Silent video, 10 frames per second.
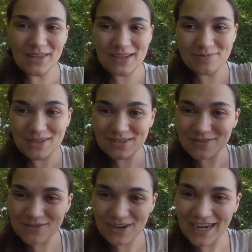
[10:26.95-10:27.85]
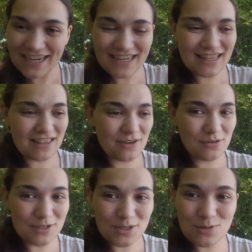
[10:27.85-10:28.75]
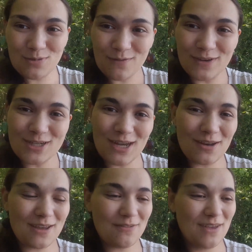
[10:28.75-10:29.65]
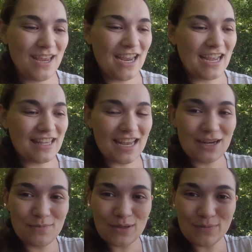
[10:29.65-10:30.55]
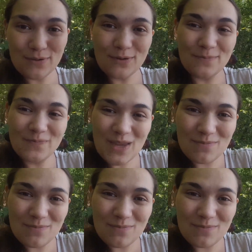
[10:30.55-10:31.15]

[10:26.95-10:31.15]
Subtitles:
like a big drain that they would just shoot the fish out of. And they had a big broom,